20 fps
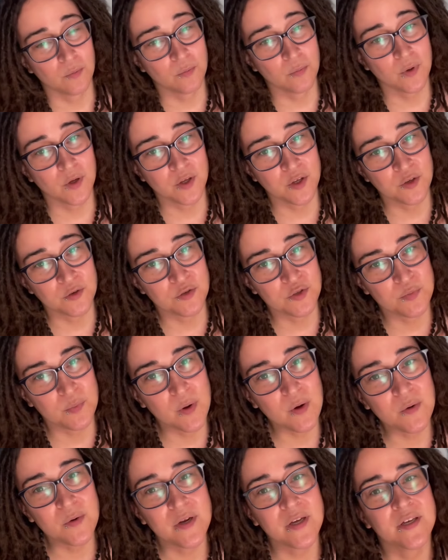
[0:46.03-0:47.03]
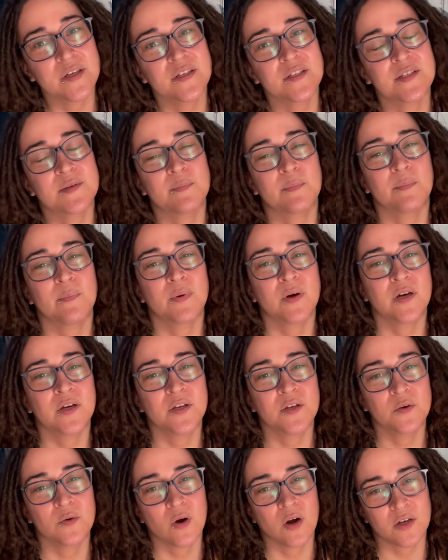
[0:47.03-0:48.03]
a huge bonus, but
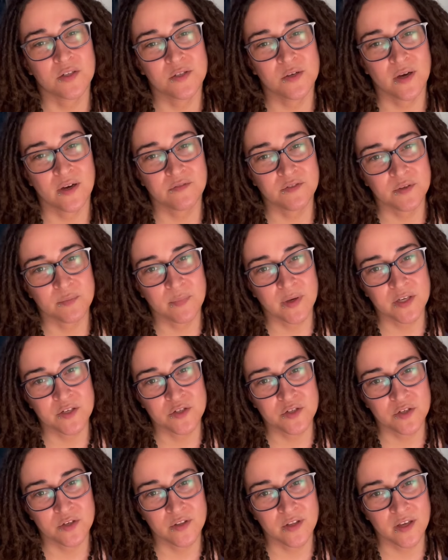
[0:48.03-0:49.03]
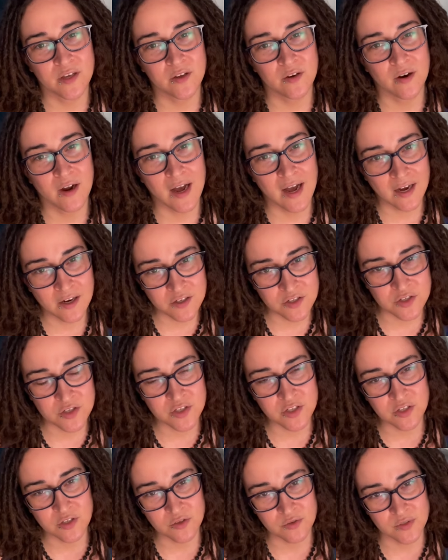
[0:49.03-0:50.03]
you also have to make sure that you're
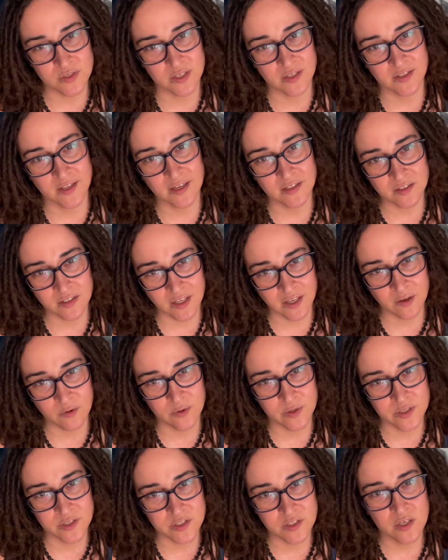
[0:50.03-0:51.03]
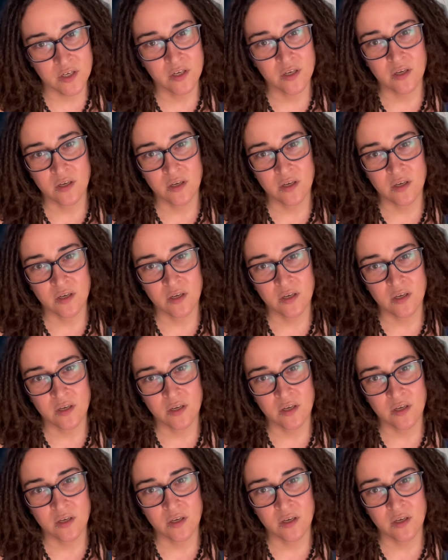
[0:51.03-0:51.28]
actually using that language